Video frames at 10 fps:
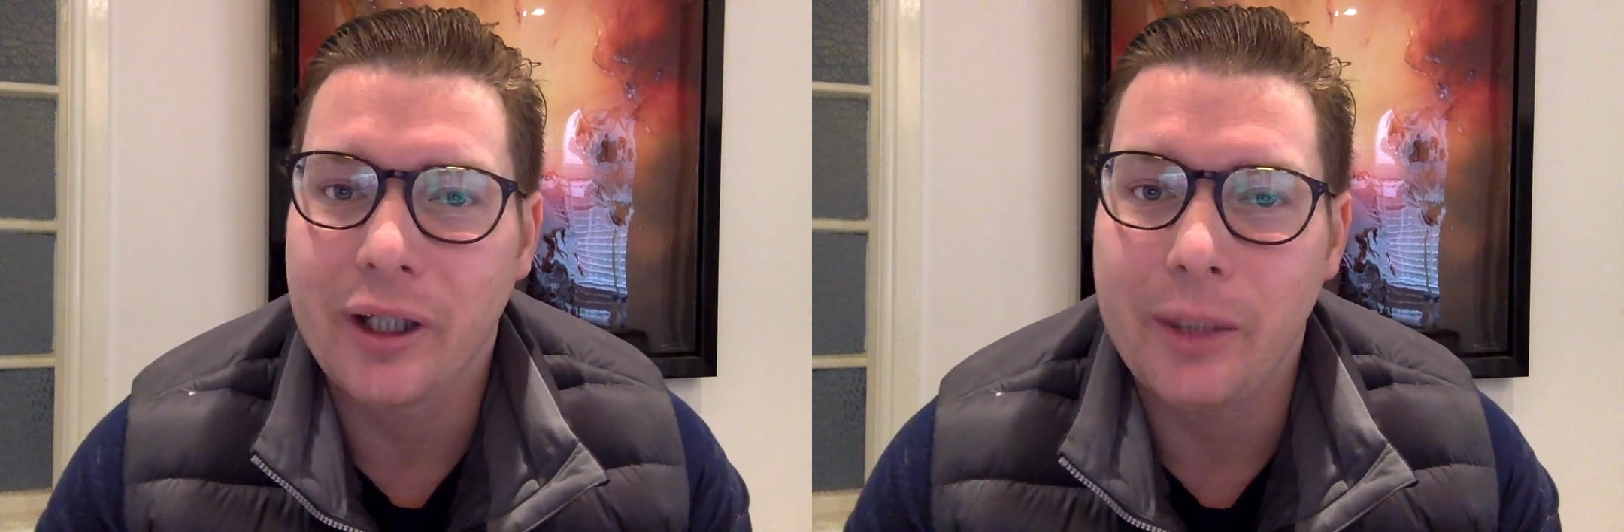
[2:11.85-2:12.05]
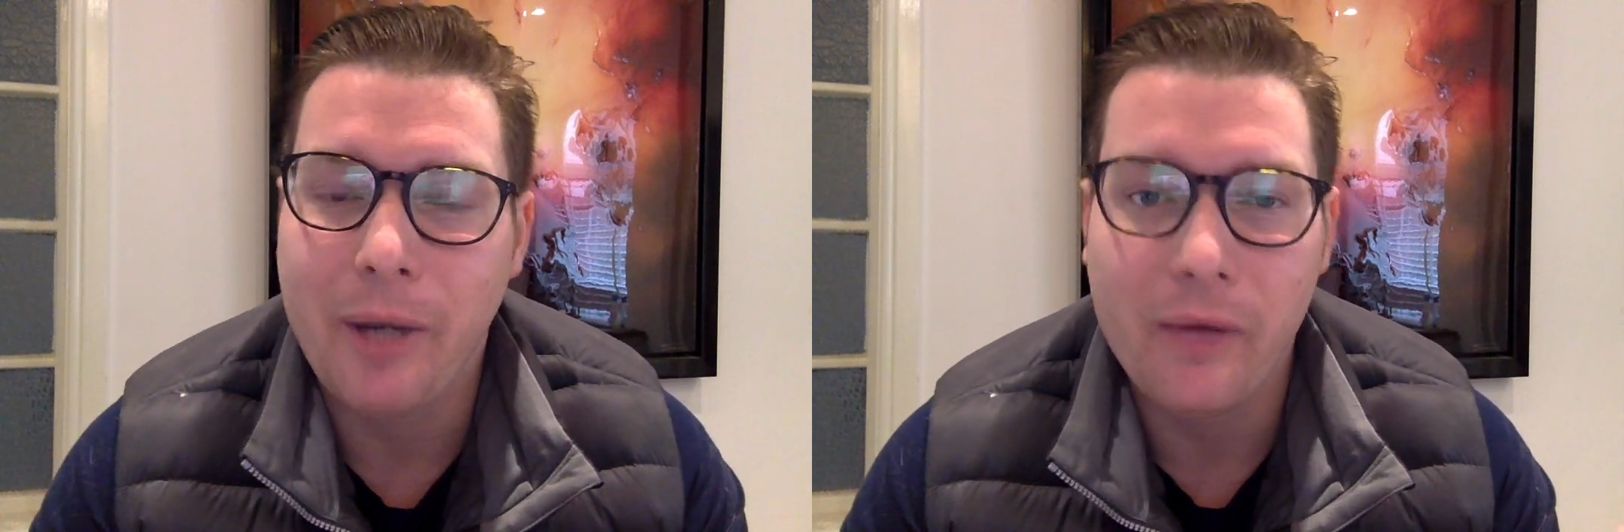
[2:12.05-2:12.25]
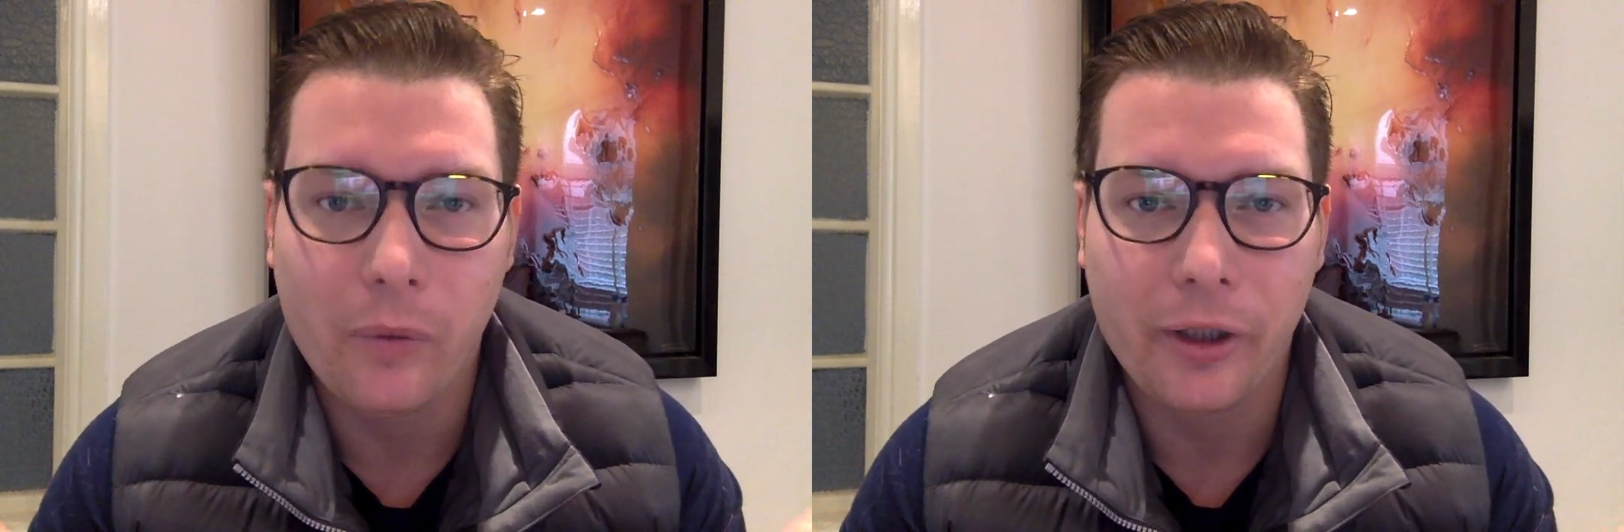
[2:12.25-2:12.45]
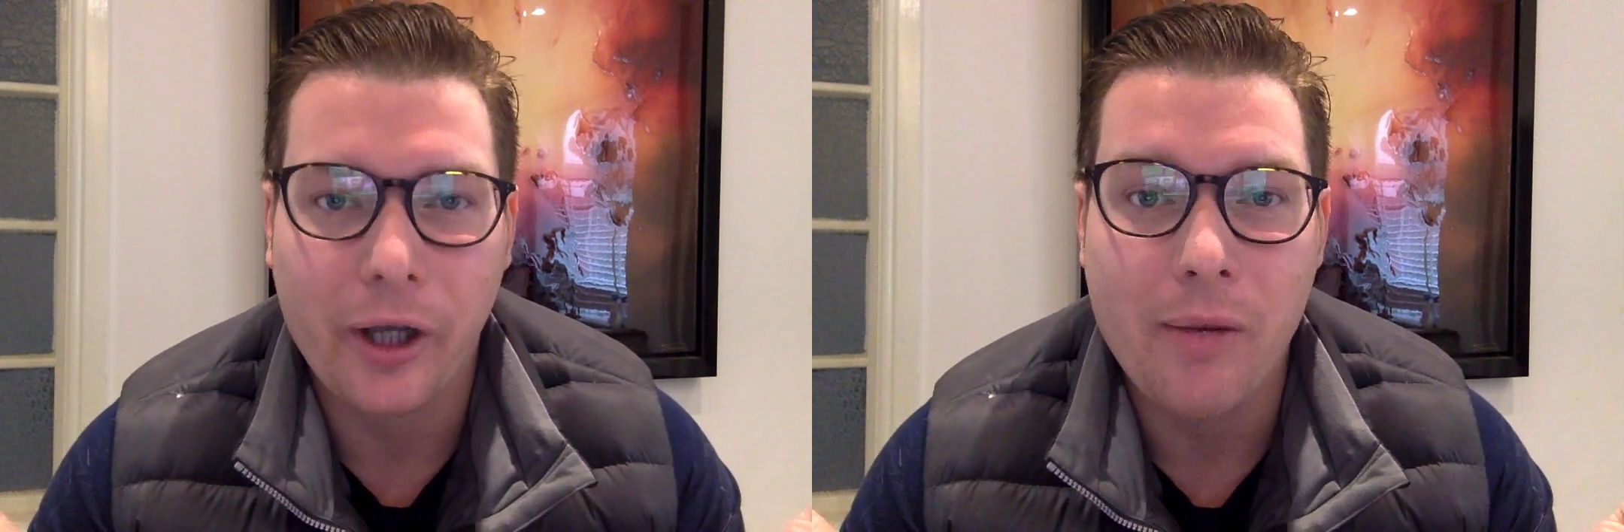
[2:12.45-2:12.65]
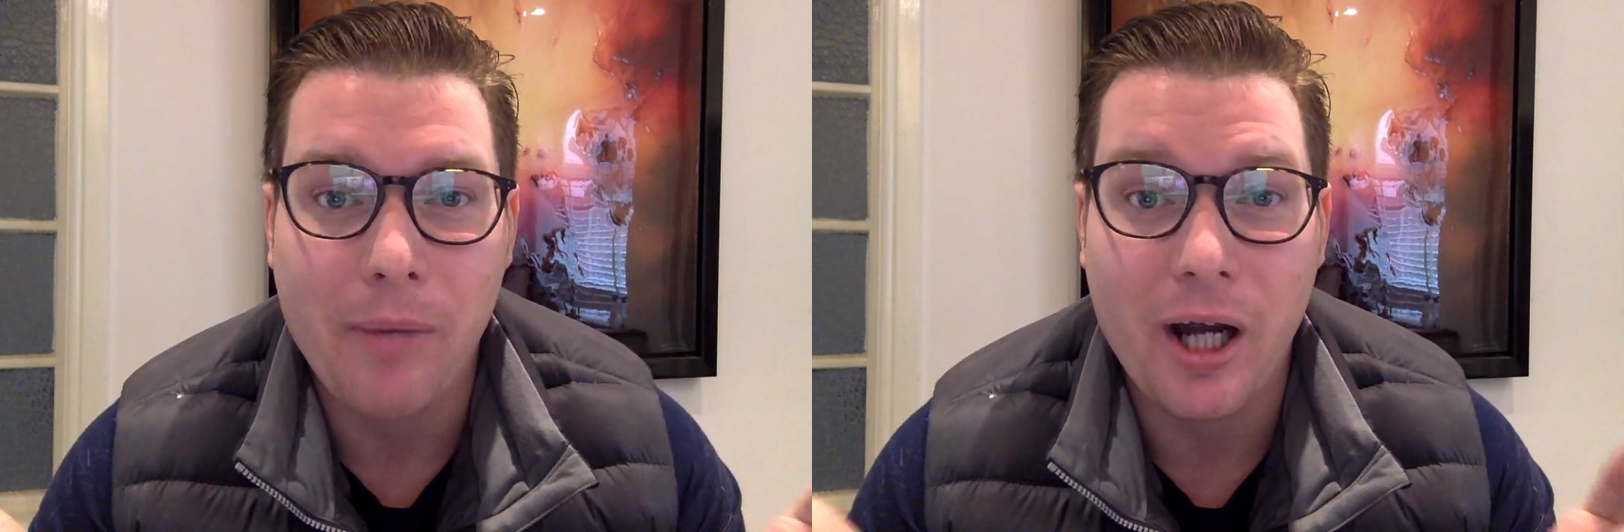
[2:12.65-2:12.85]
and they both want to
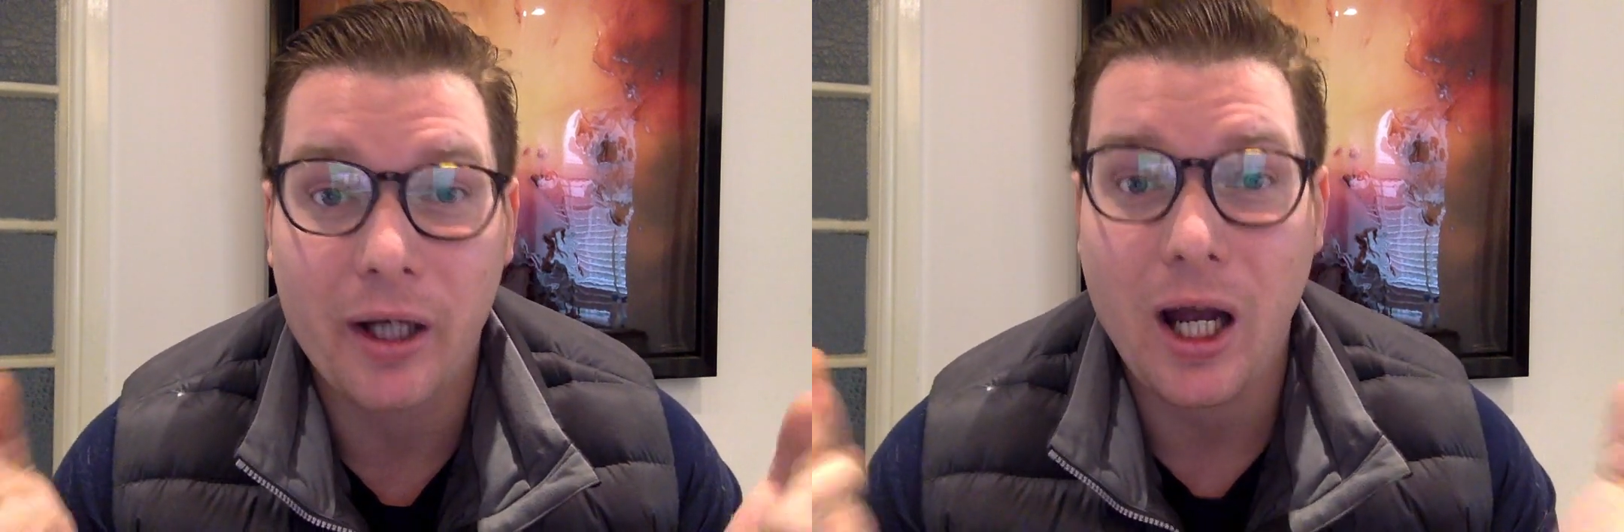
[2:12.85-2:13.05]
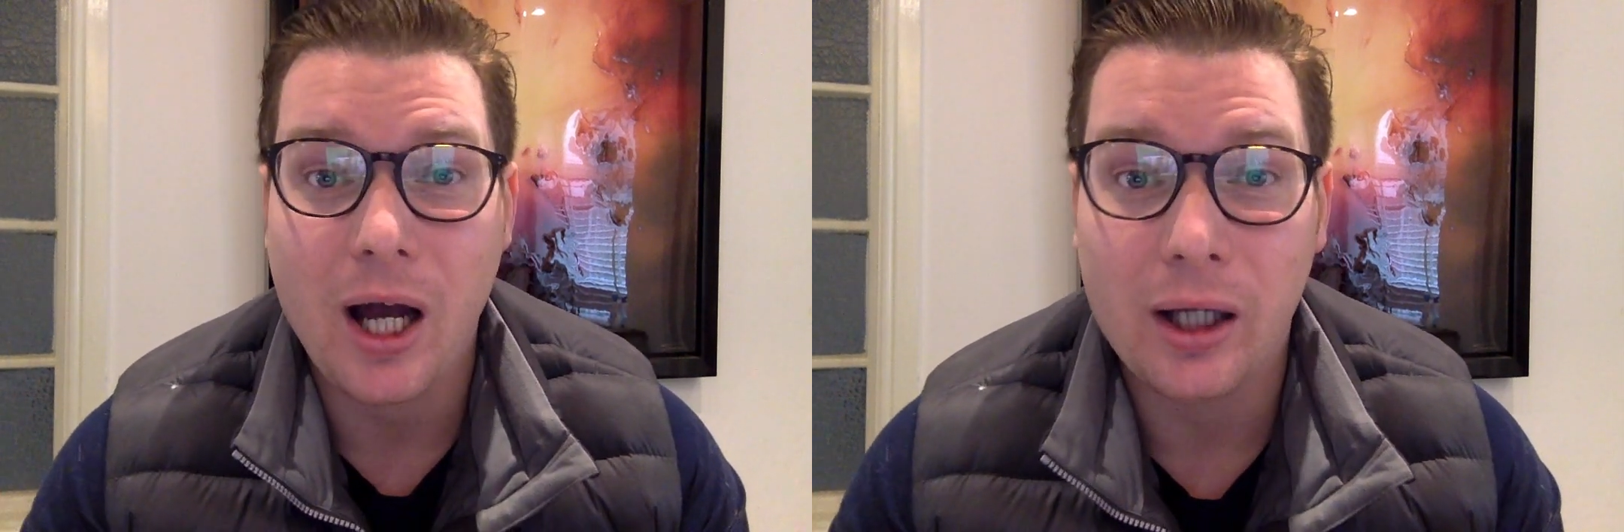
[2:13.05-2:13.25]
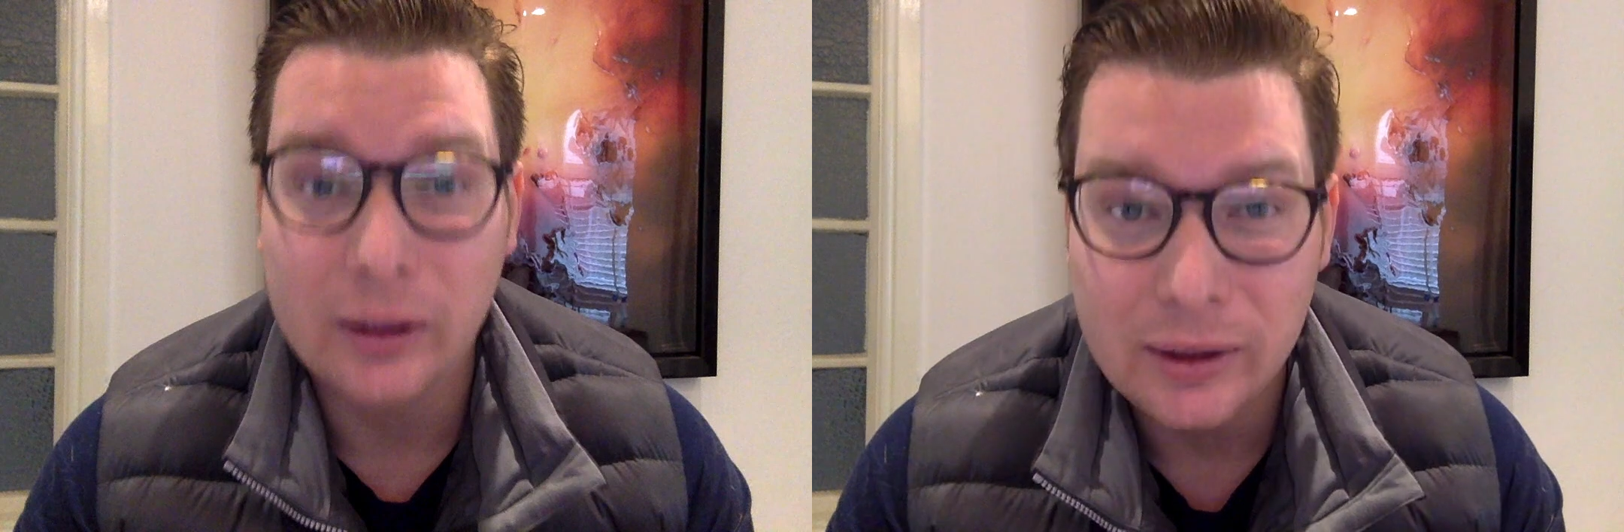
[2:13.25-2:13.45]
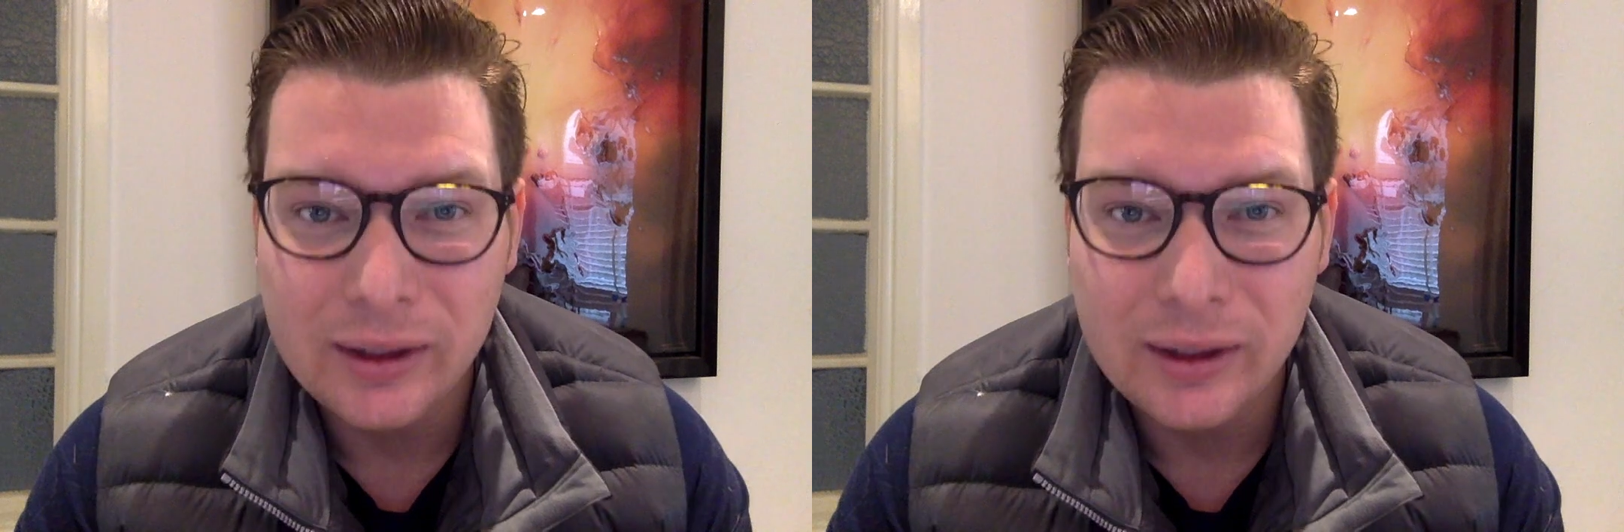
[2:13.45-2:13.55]
go and buy a car.